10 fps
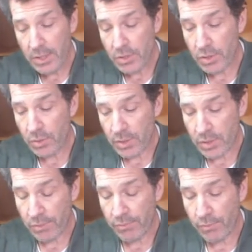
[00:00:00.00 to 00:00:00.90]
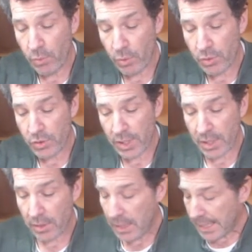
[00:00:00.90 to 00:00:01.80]
So that's a 4
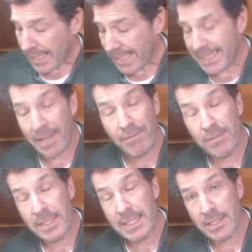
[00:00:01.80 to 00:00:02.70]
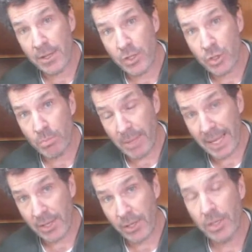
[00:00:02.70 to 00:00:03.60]
cell. It definitely does
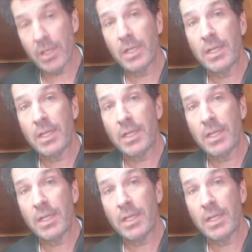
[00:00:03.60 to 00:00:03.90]
matter.